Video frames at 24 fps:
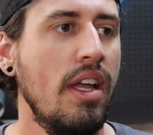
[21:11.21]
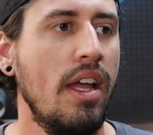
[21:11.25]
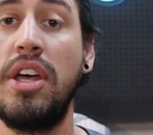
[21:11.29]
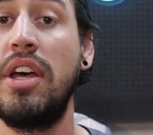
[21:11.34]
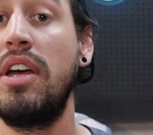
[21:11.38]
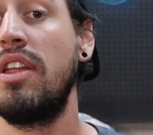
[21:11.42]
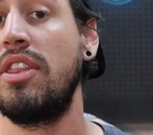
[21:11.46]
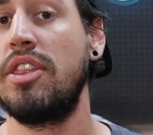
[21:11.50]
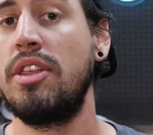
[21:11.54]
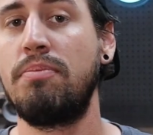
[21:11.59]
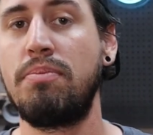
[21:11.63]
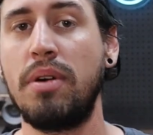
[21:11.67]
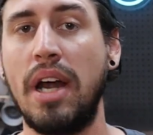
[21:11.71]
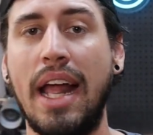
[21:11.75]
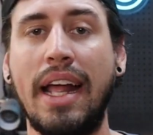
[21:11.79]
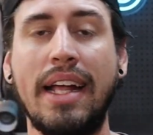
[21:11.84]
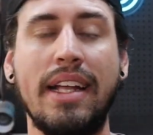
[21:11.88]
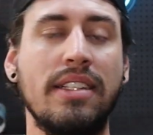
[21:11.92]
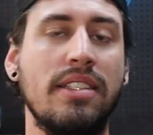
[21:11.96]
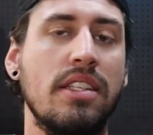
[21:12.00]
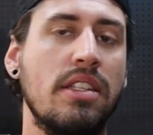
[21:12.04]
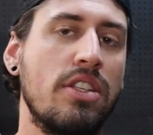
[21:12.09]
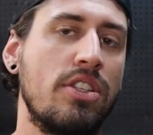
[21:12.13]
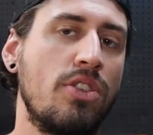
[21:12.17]
The
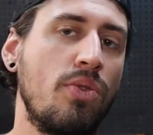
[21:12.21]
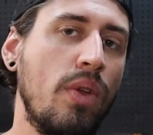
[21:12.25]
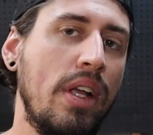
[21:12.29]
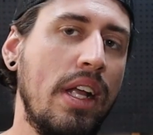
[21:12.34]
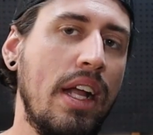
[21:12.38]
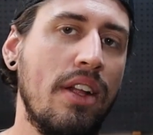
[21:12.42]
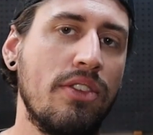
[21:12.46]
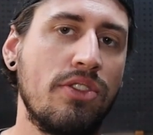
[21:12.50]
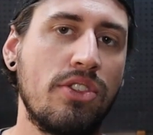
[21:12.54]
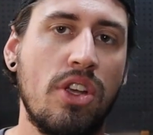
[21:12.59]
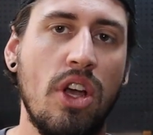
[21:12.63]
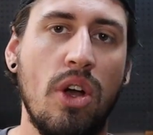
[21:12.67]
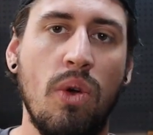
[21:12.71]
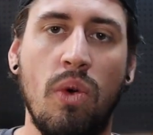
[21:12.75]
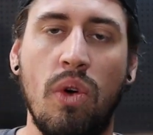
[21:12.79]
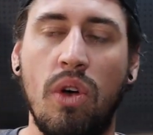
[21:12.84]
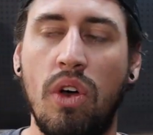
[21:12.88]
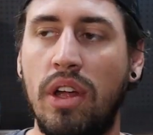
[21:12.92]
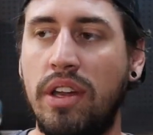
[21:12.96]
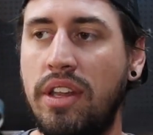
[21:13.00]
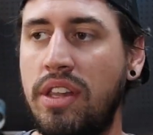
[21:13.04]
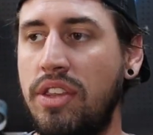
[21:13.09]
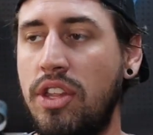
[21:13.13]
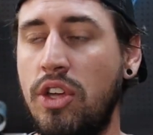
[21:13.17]
brackets of the swing outs go
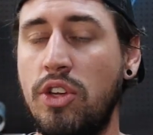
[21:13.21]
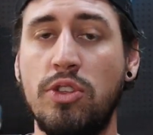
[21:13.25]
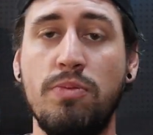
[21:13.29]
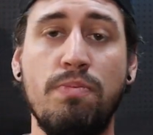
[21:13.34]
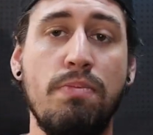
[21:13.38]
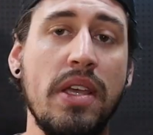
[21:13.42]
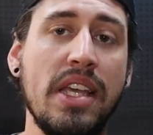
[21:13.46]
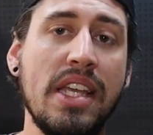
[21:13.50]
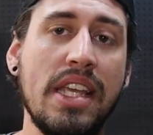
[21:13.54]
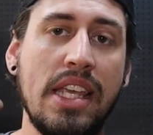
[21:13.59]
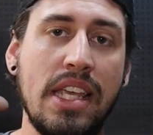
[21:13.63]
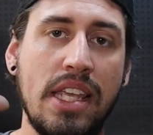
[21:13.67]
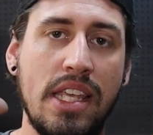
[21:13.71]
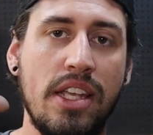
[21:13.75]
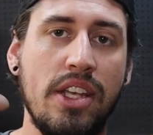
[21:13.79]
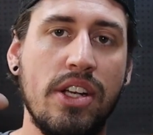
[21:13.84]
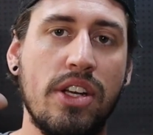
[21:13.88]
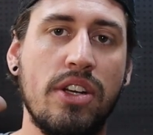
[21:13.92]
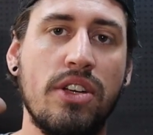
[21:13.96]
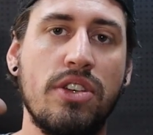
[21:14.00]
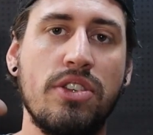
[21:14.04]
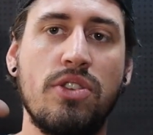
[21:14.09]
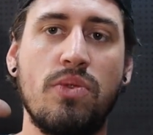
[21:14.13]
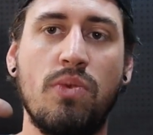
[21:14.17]
on, those big
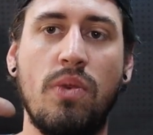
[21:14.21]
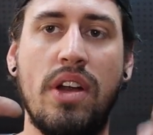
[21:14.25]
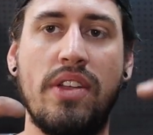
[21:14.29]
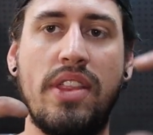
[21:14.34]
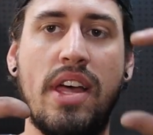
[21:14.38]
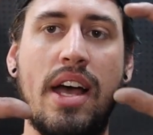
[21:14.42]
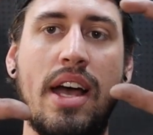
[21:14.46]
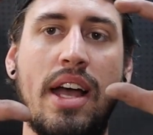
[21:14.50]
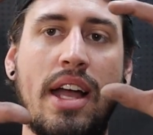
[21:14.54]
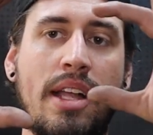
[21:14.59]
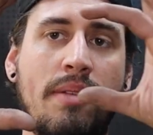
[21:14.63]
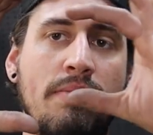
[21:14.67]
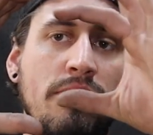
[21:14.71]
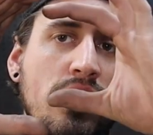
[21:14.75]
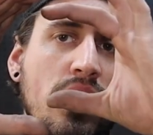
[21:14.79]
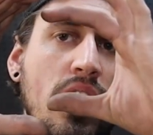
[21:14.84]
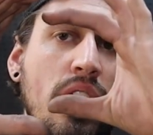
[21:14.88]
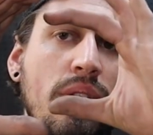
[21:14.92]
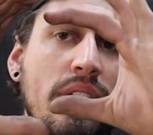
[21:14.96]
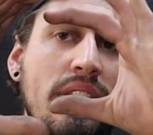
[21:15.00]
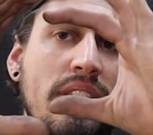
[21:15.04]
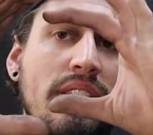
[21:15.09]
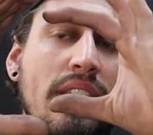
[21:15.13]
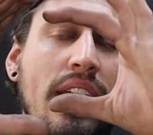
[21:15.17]
ears where the Heims
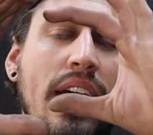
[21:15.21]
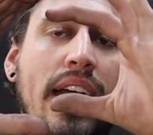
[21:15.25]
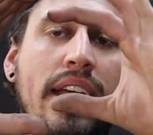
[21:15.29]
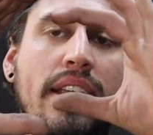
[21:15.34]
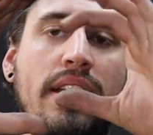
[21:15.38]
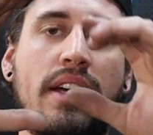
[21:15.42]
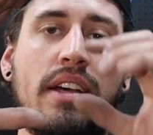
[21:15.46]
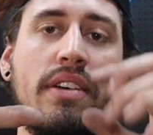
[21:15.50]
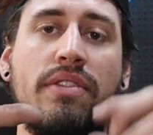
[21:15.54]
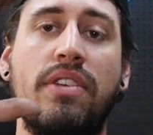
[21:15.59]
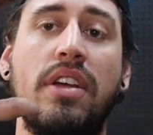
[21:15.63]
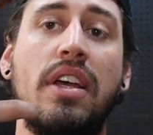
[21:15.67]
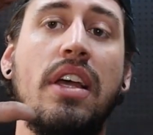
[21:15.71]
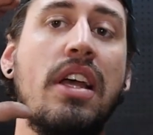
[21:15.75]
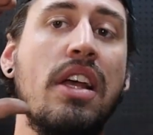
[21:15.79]
go inside of,